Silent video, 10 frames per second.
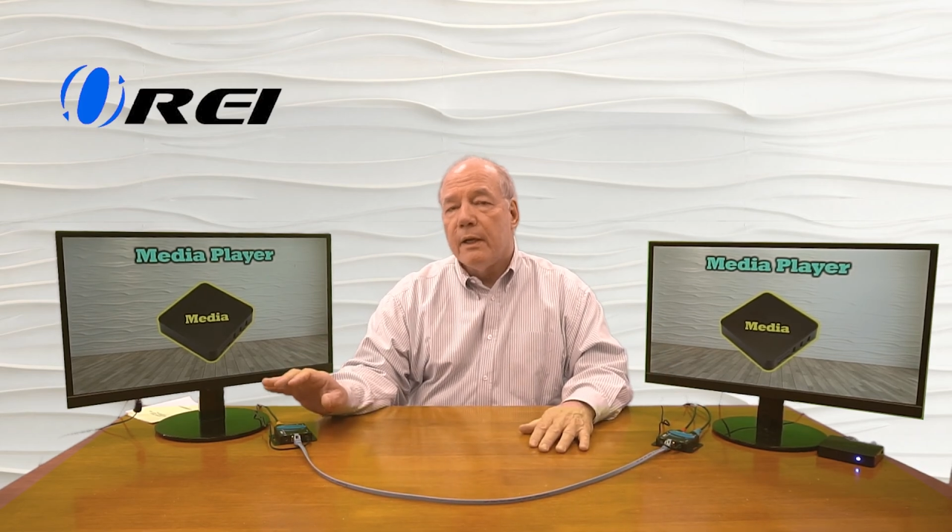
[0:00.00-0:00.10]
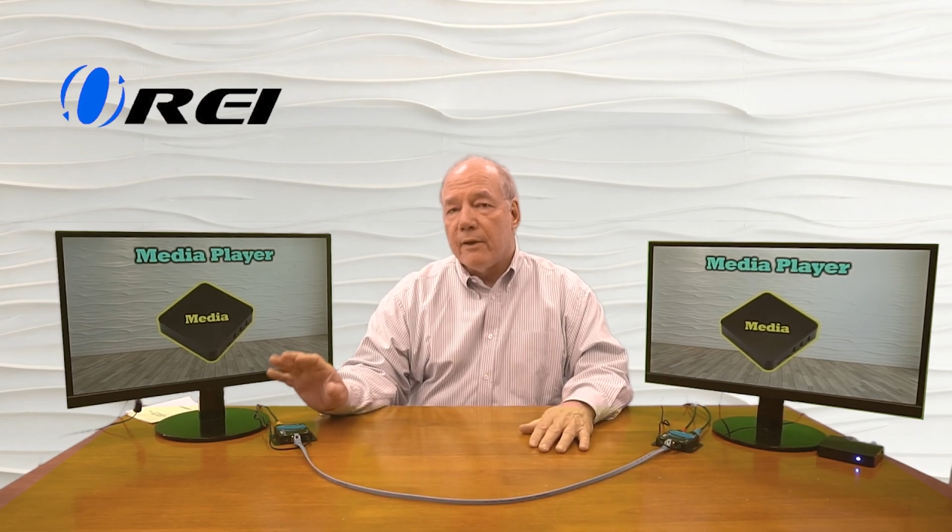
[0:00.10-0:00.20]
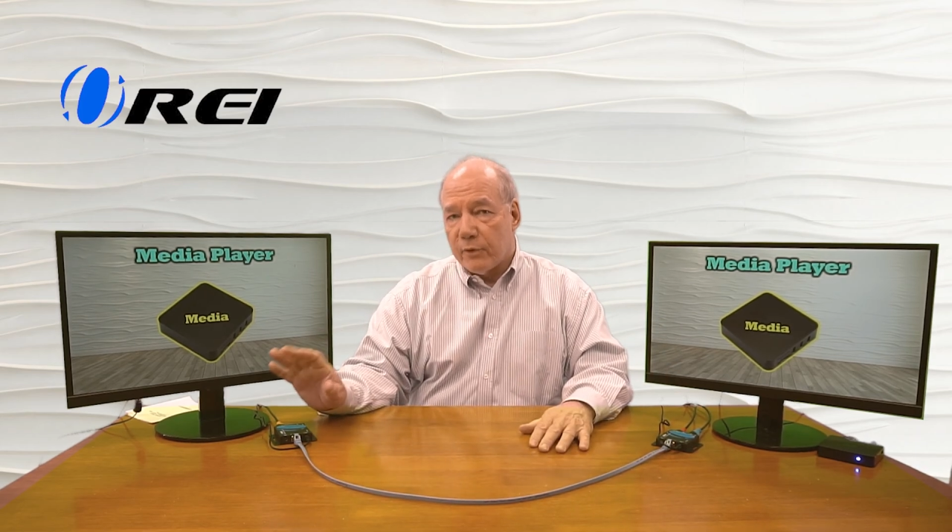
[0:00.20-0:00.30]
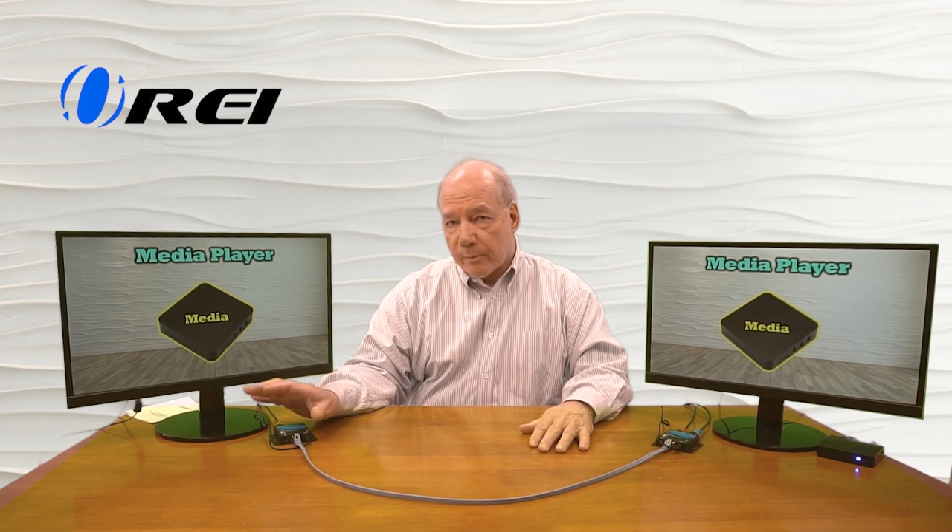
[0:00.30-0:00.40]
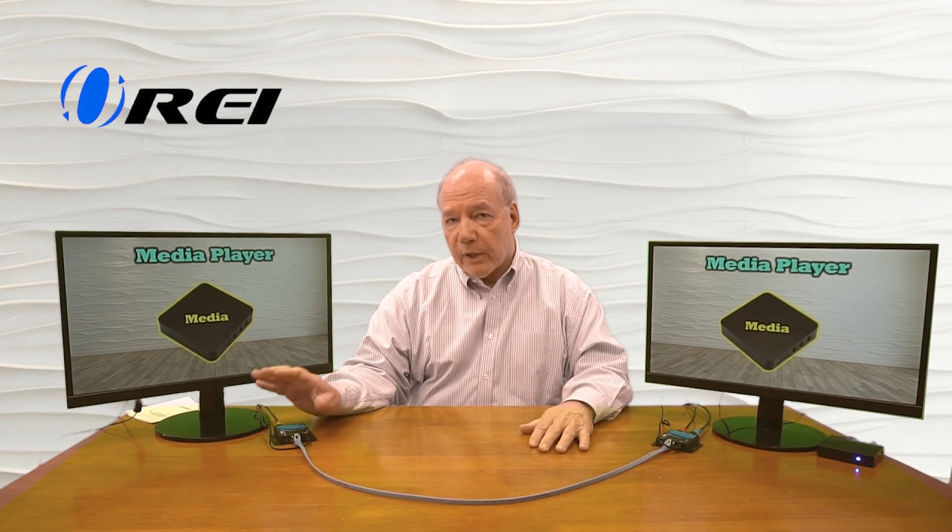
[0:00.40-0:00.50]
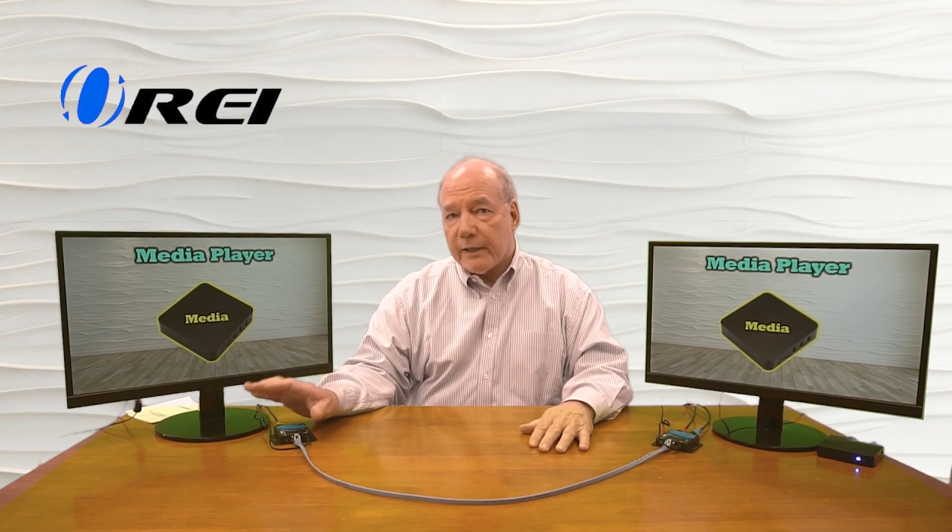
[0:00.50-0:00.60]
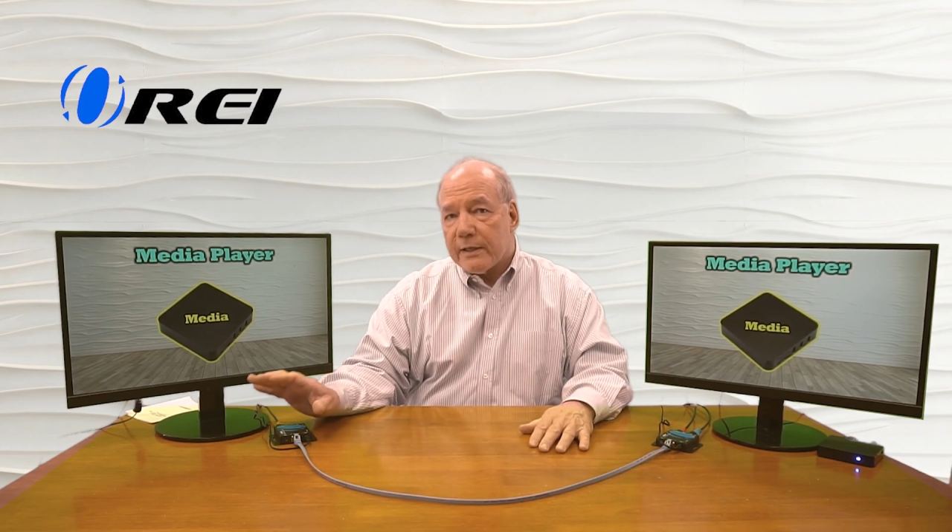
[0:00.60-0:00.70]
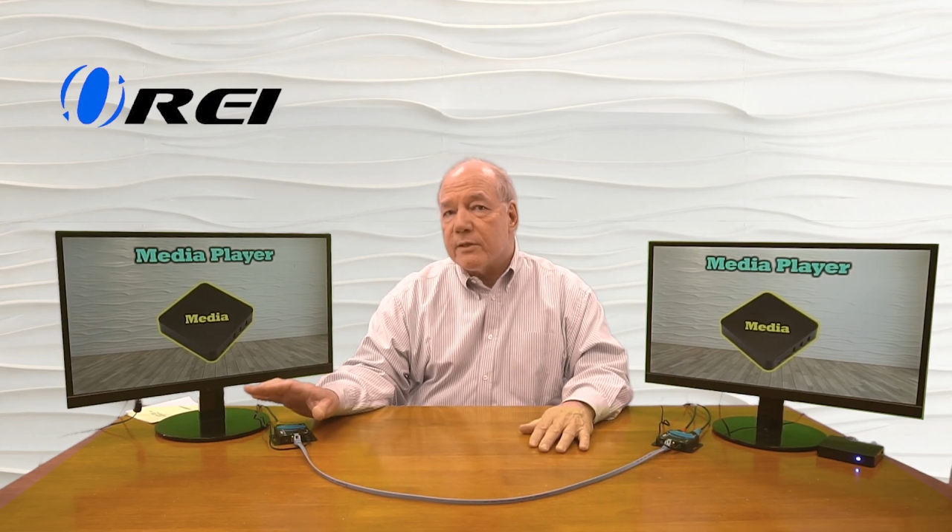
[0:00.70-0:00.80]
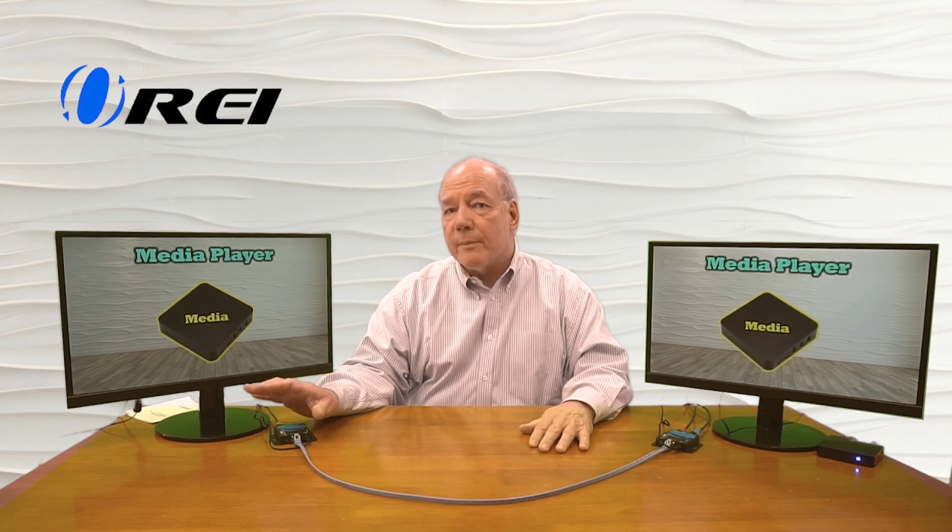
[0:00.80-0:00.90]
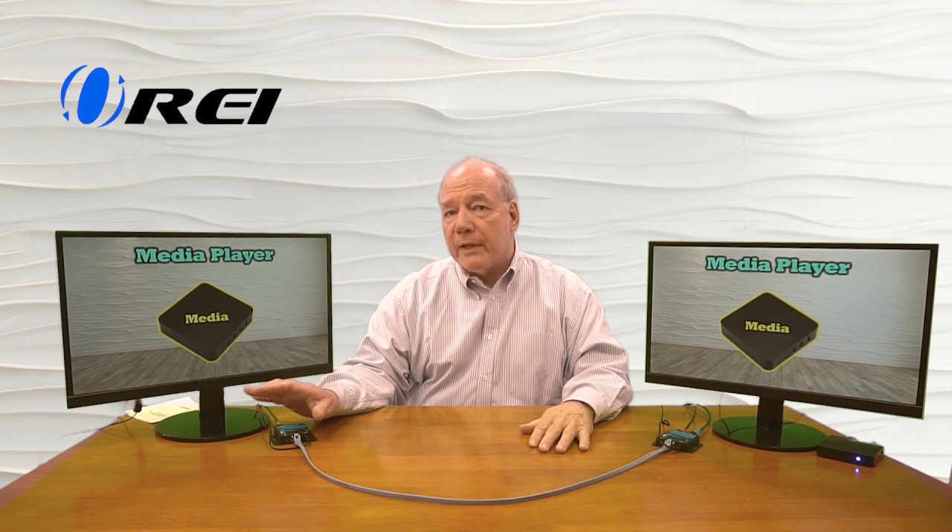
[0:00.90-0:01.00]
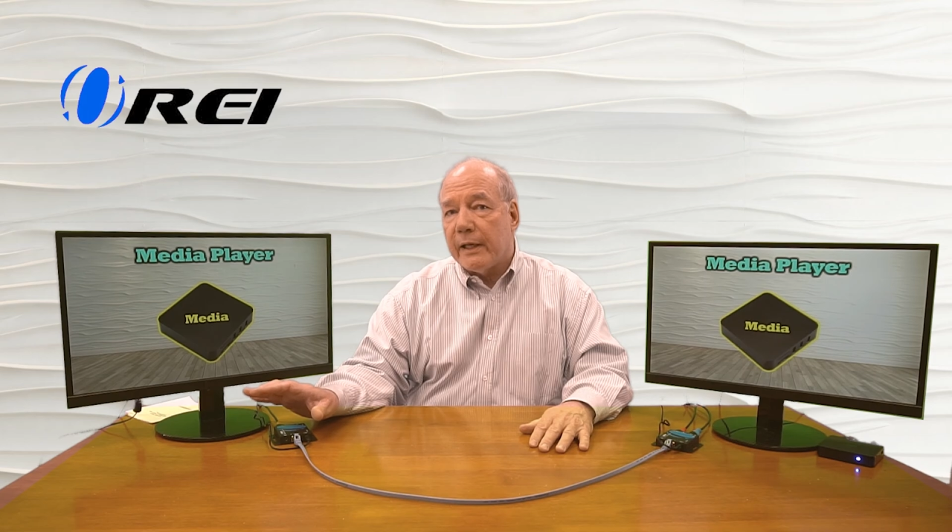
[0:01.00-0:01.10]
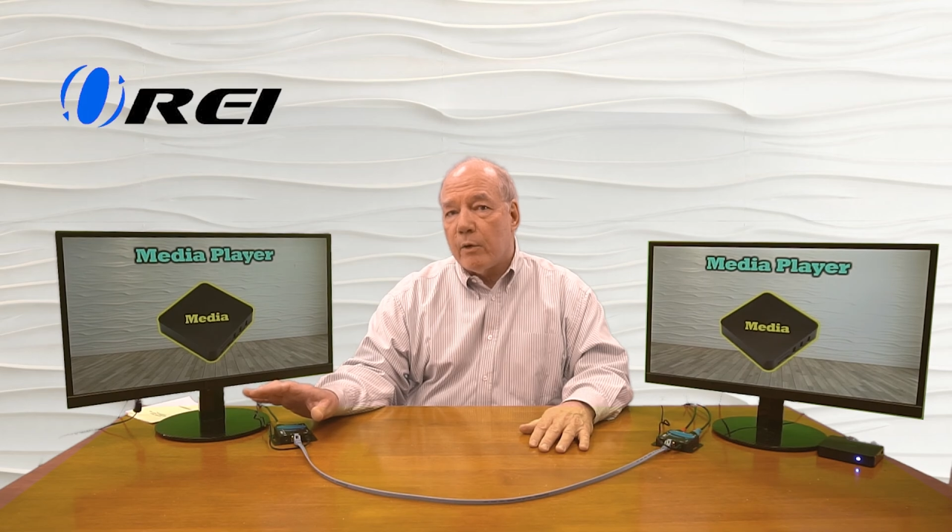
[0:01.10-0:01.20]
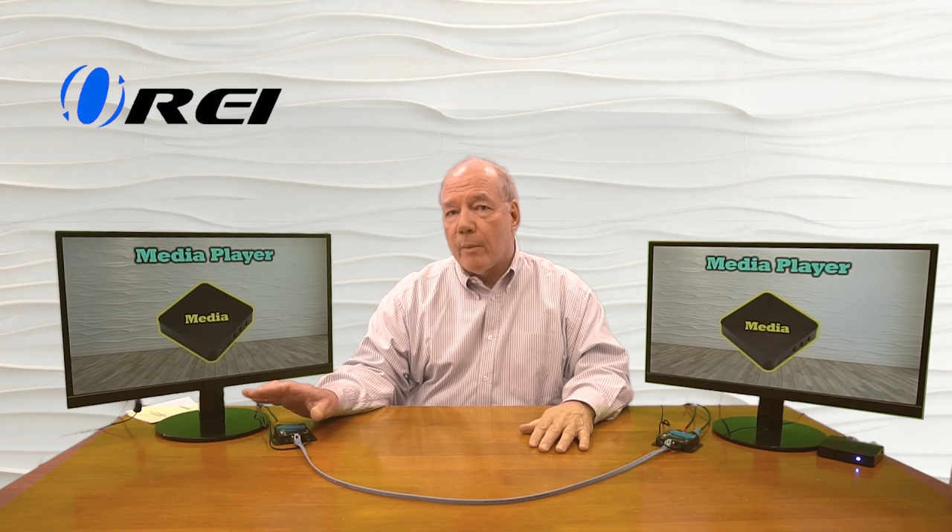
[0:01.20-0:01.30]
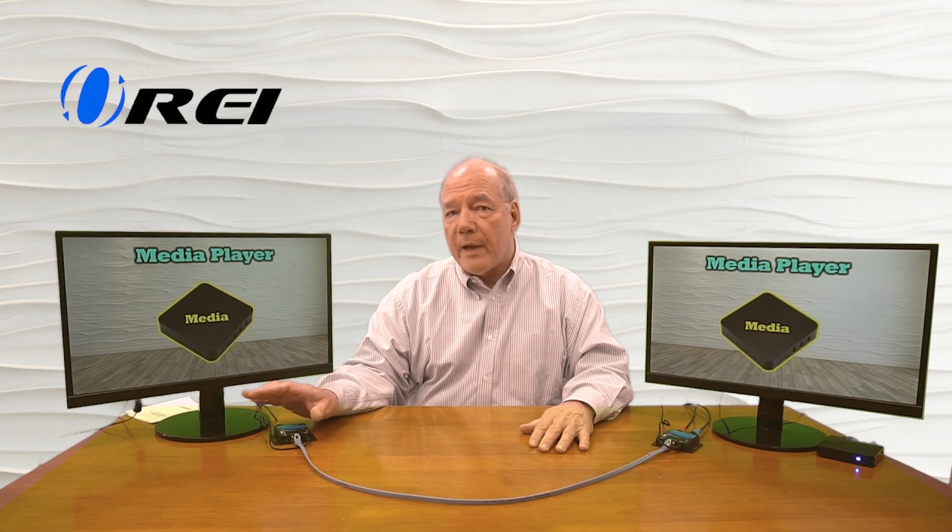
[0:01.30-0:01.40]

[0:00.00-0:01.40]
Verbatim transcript: if you're plugging something into a